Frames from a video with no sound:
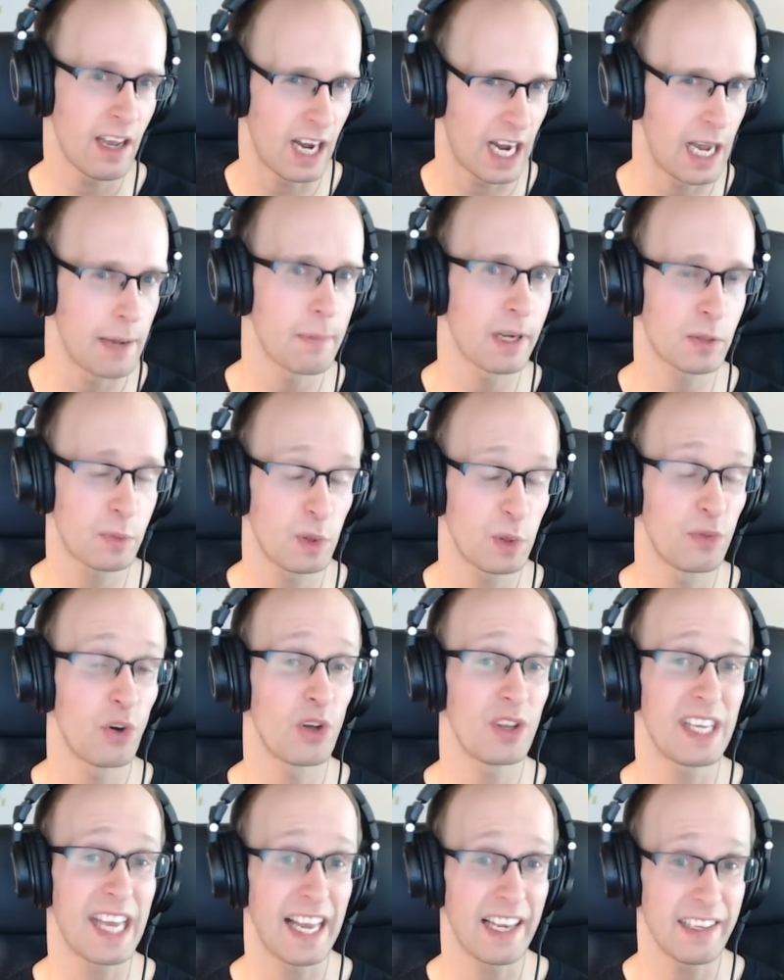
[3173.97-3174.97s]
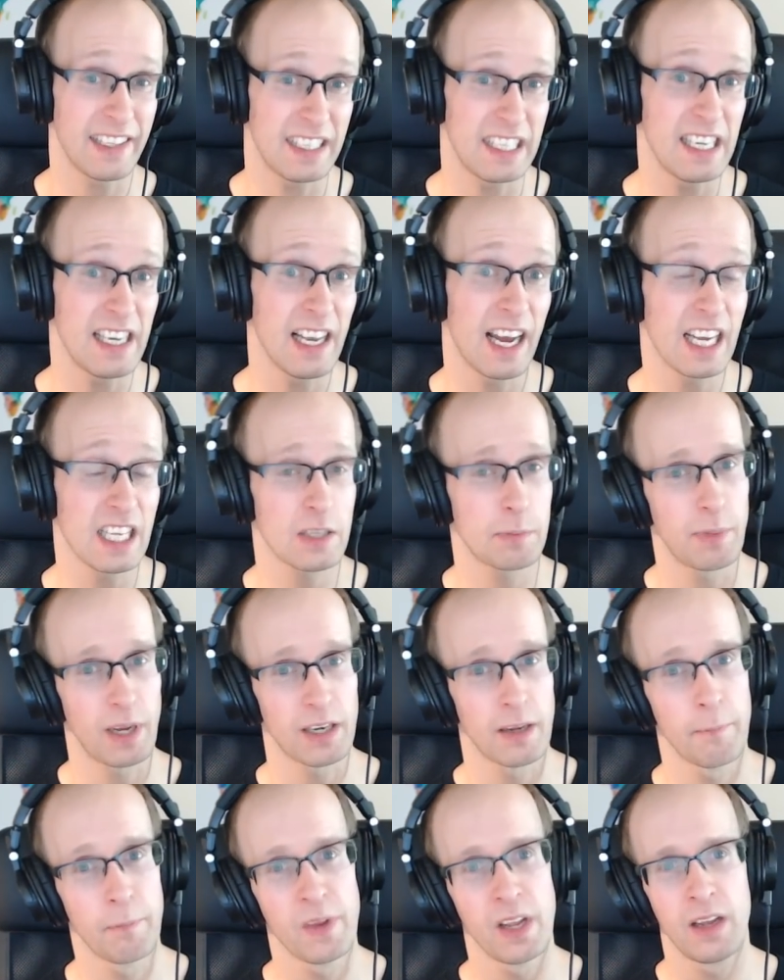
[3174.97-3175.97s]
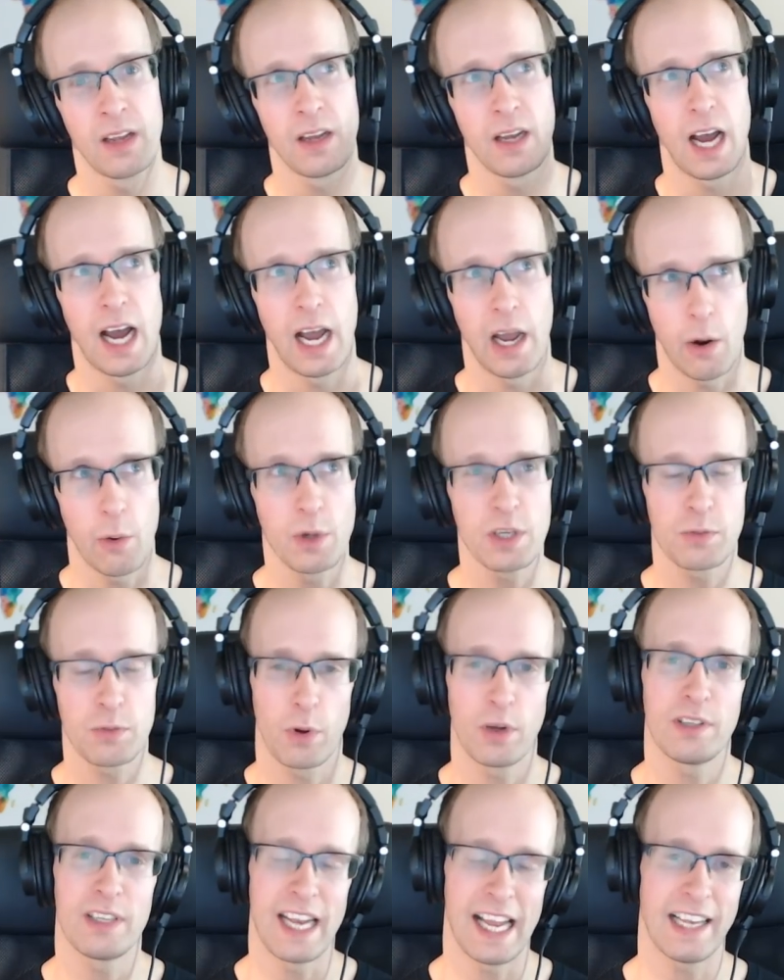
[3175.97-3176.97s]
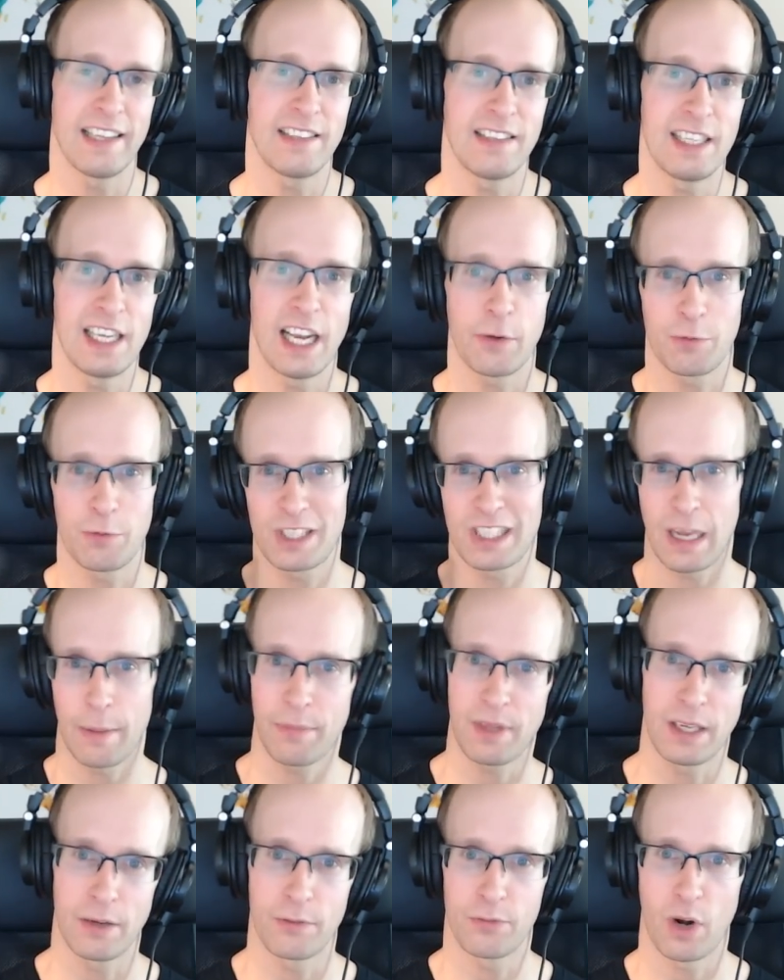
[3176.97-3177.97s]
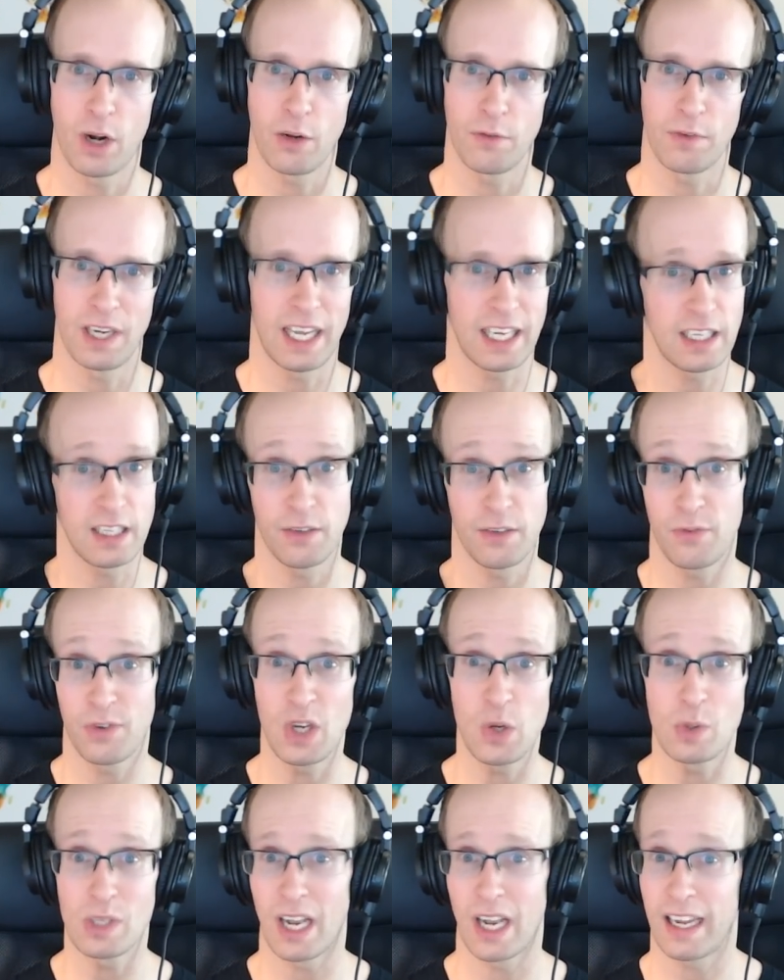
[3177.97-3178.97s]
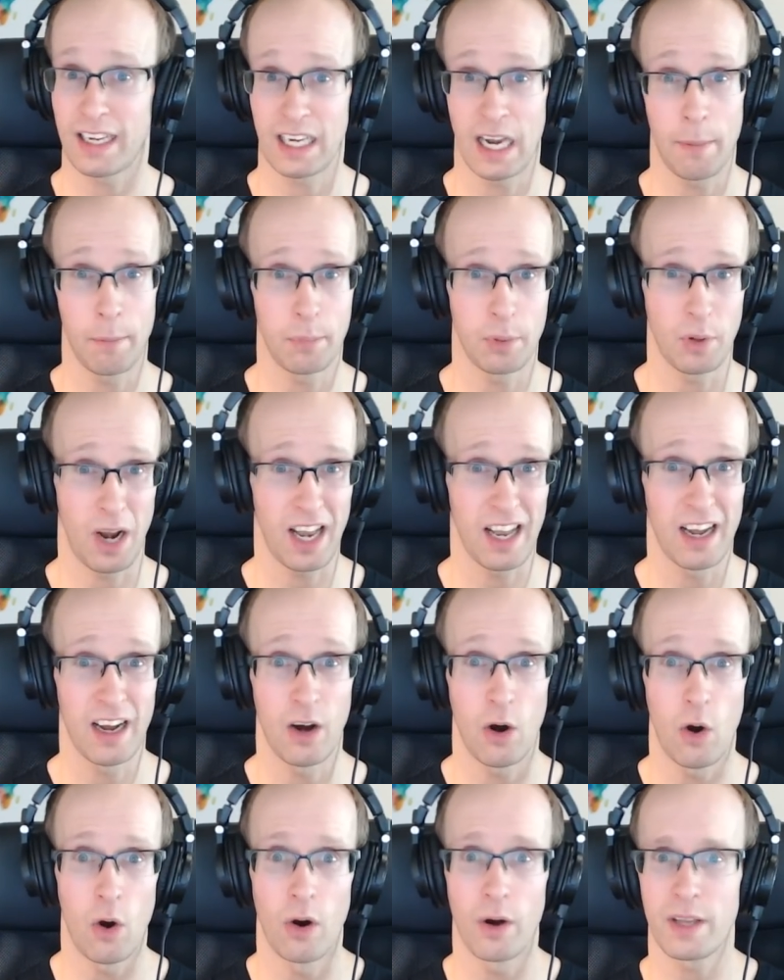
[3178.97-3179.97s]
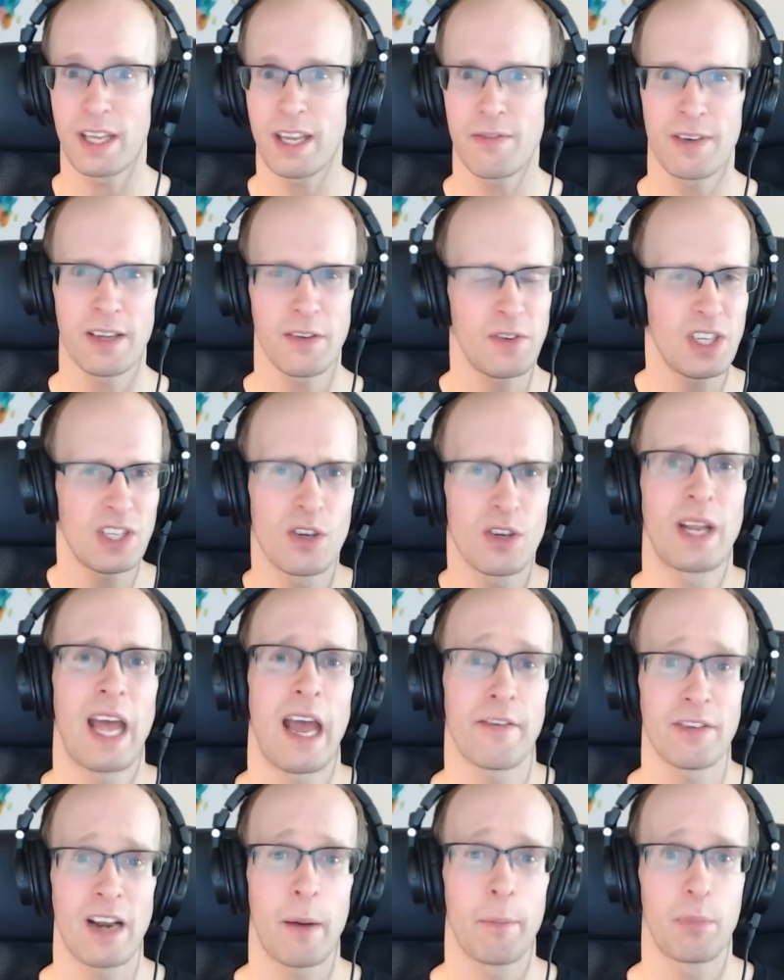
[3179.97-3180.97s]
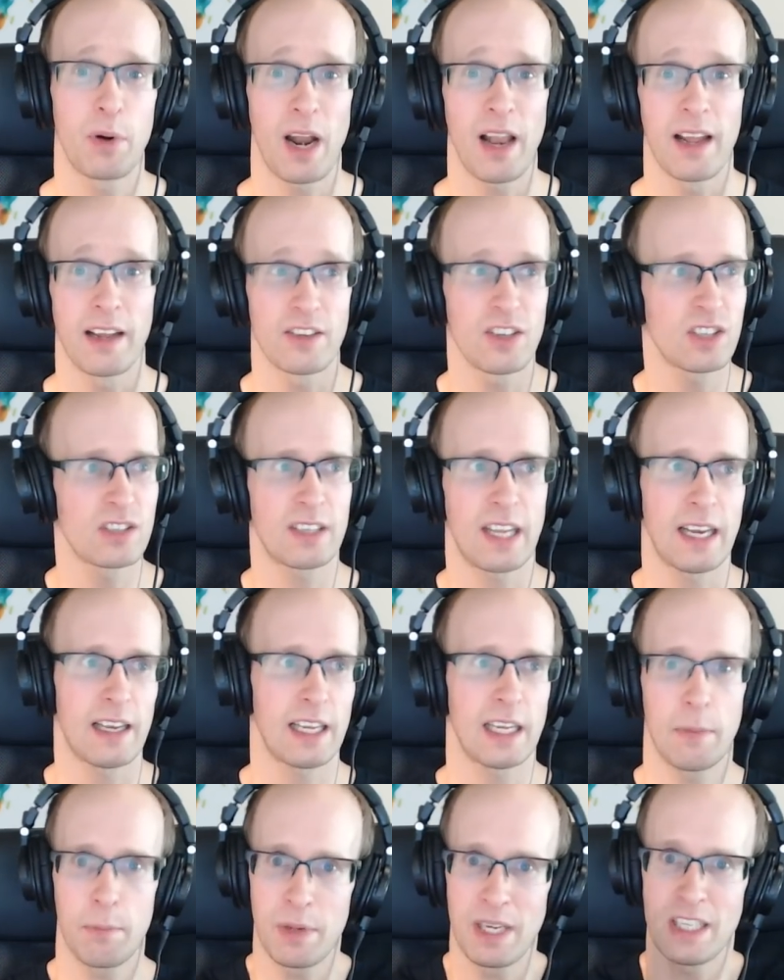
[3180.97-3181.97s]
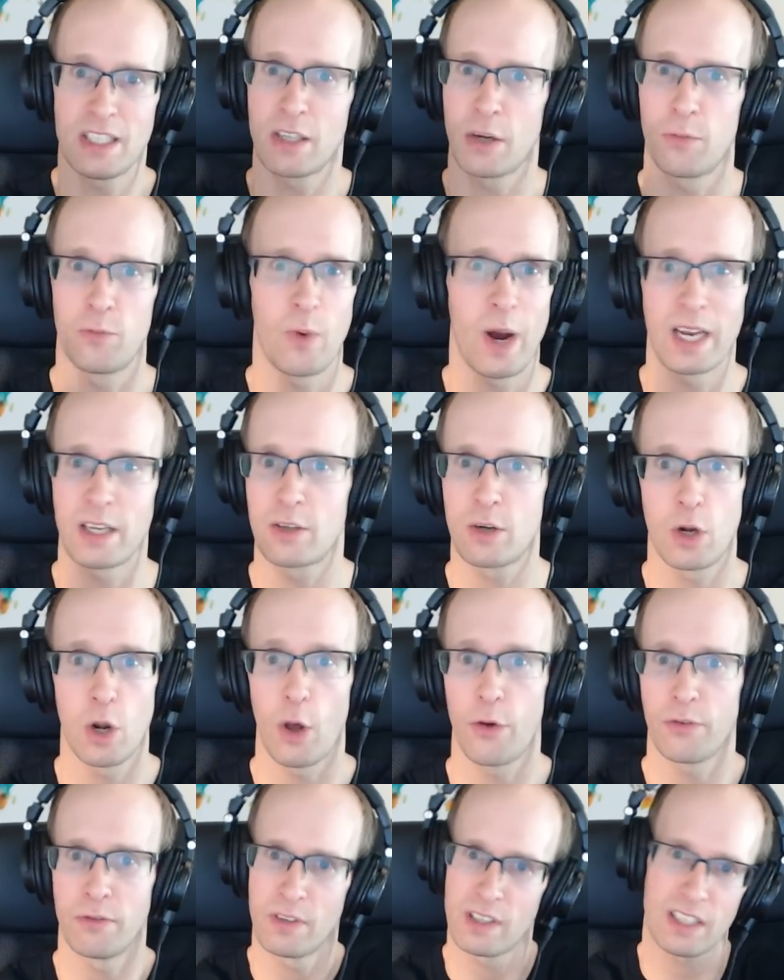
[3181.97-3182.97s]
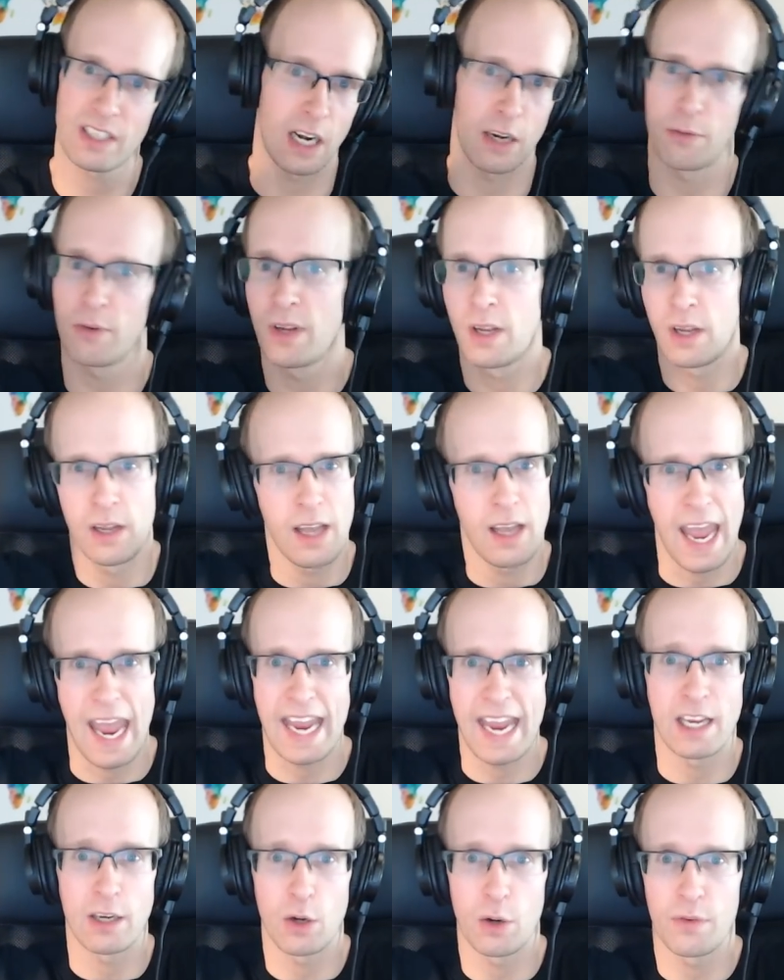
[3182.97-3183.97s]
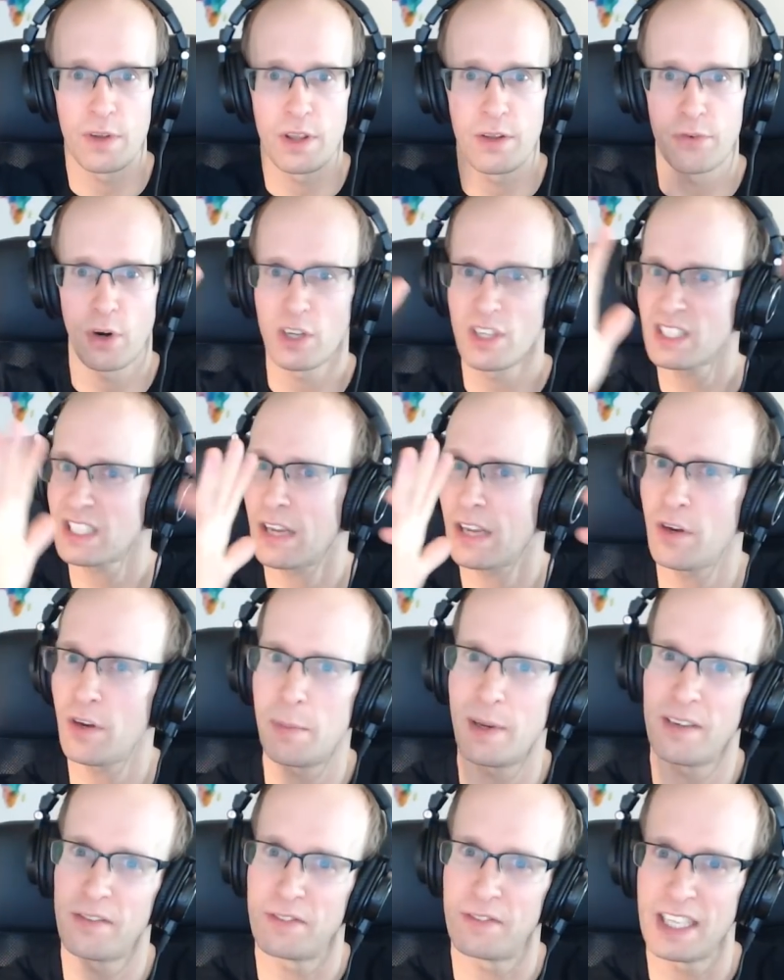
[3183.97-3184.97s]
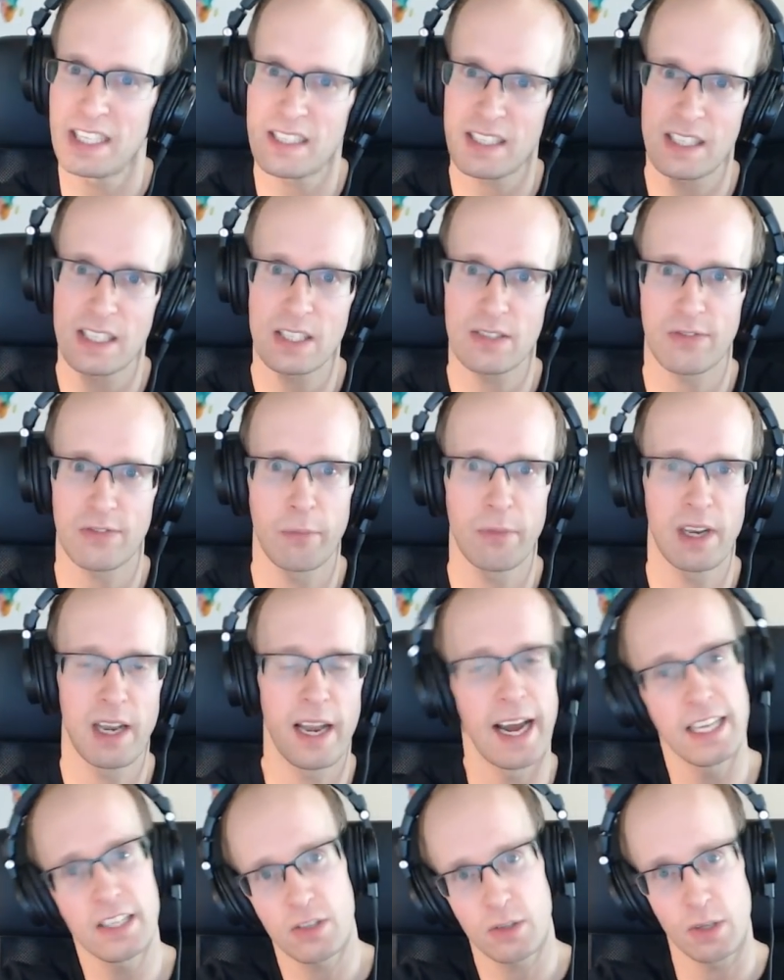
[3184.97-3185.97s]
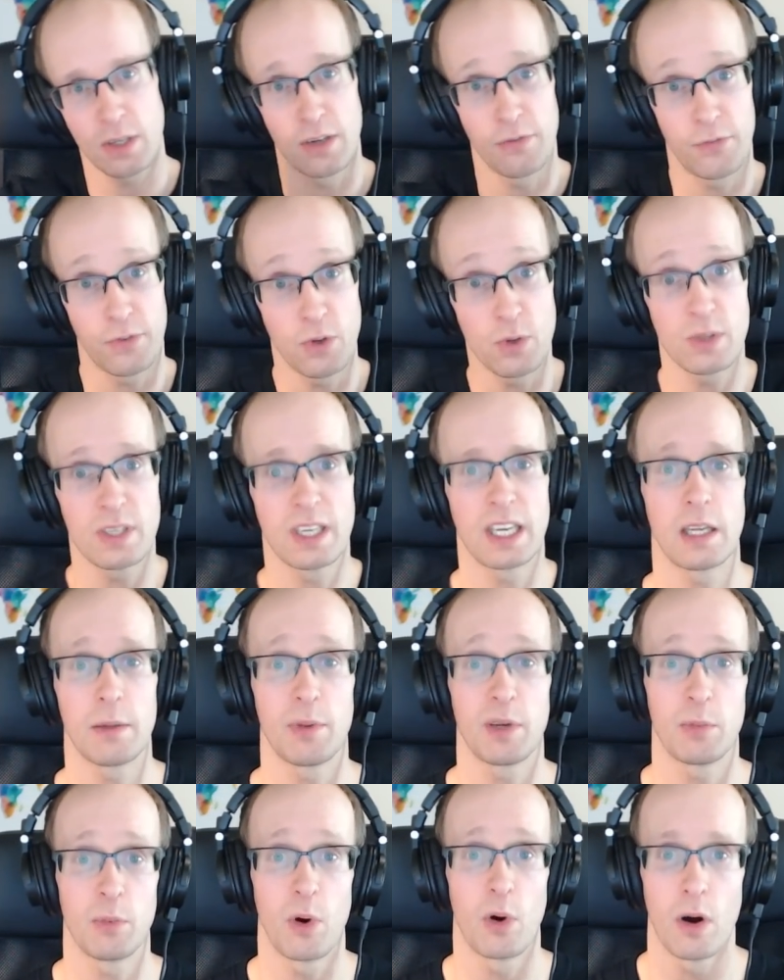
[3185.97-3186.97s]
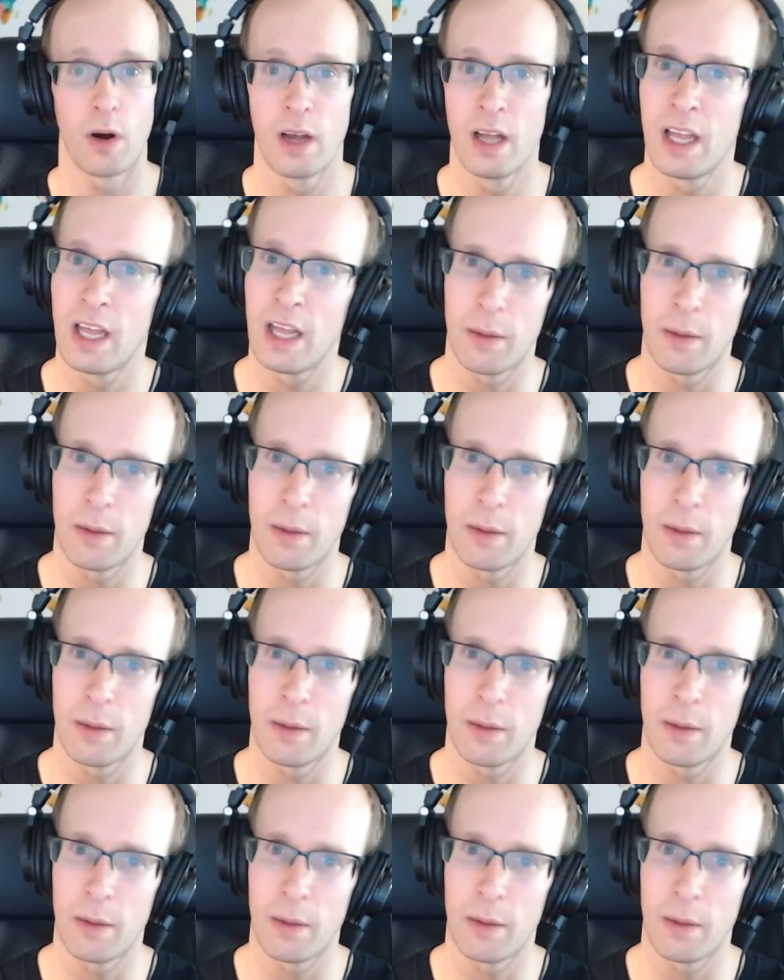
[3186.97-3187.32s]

I much prefer the LED lights, but I always want an LED light with something in front of it, like a diffuser, like an umbrella, or even if you have an umbrella, just get like a piece of white cloth and just kind of hang it over the front. Just give it a bit of distance from the light, so you're diffusing it a bit more.